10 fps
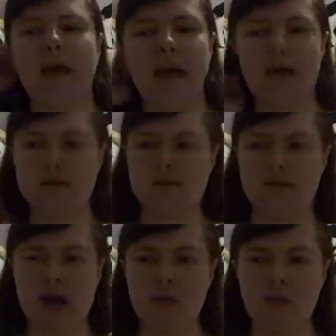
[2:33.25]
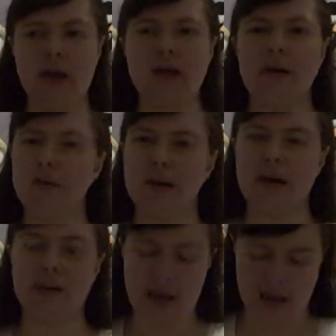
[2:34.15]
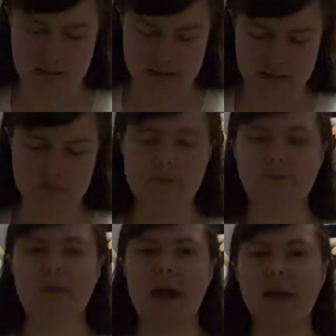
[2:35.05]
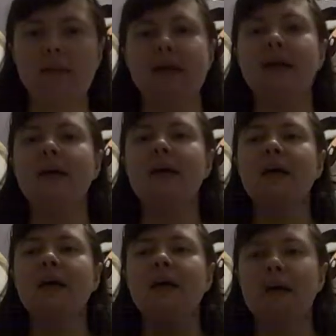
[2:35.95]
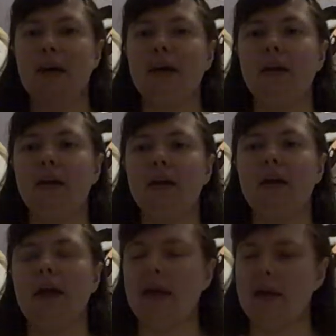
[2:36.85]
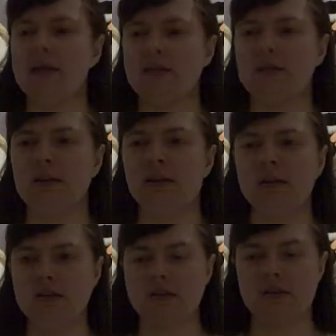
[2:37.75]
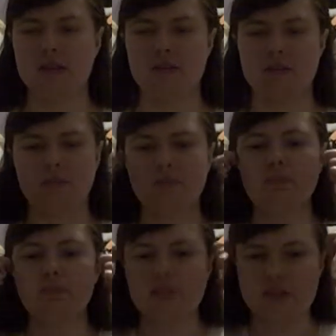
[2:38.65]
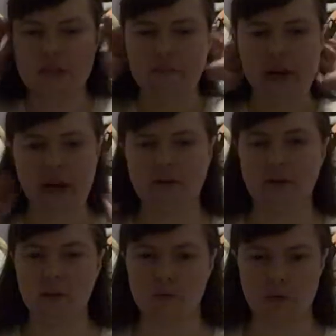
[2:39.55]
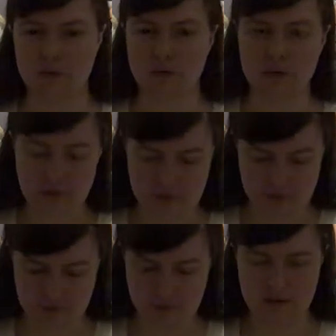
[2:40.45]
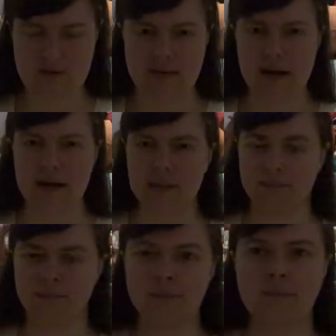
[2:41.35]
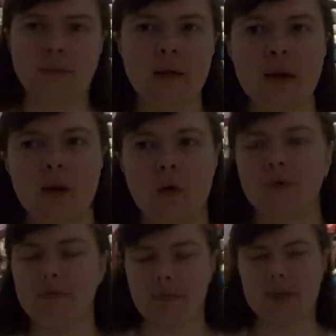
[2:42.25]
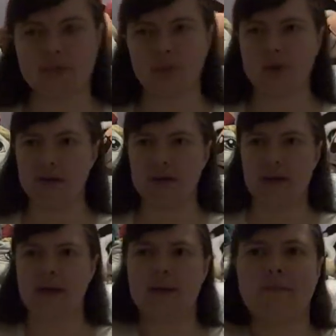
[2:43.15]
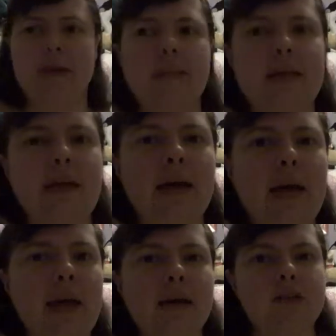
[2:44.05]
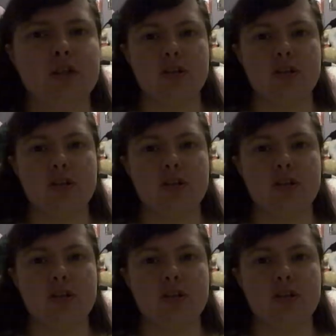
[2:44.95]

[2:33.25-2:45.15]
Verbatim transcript: And I waited and waited and it's finally here and just the stuff I had to go through for this item hopefully it's worth it and everything and